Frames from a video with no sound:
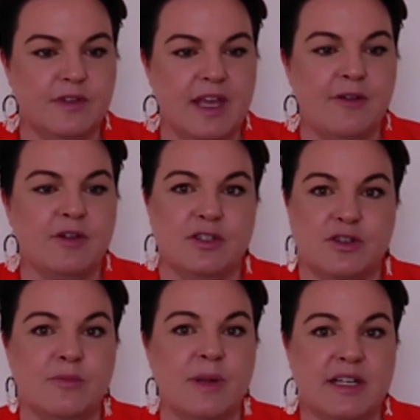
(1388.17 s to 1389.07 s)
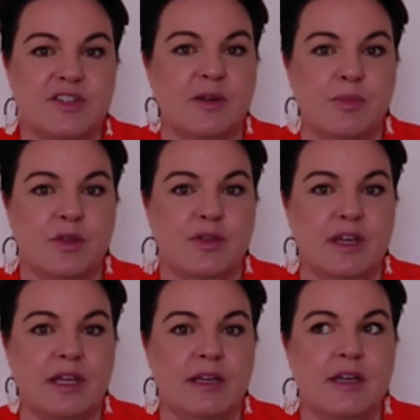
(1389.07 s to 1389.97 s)
having too much
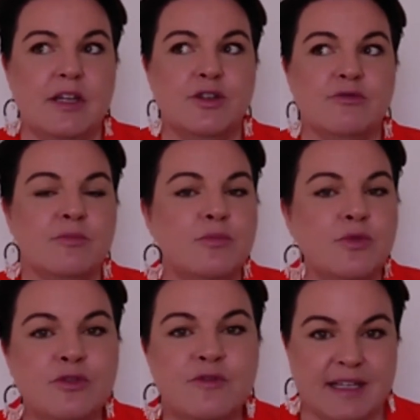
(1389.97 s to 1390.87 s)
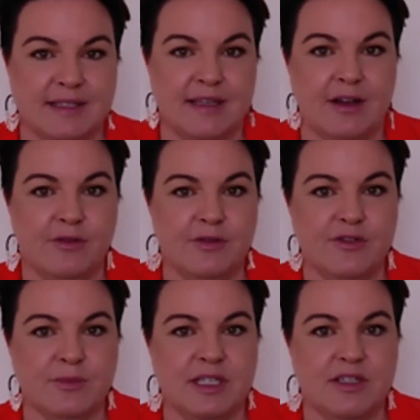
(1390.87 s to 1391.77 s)
empathy, to remove ourselves
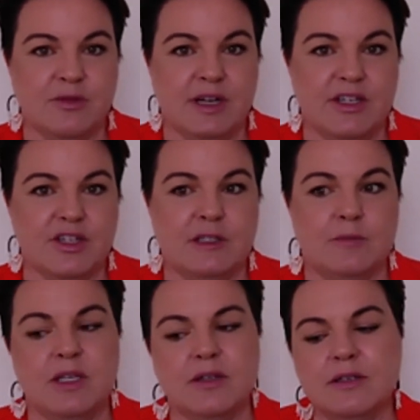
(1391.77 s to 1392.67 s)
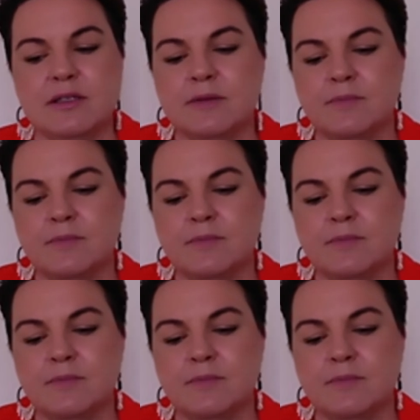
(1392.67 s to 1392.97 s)
from situations, because,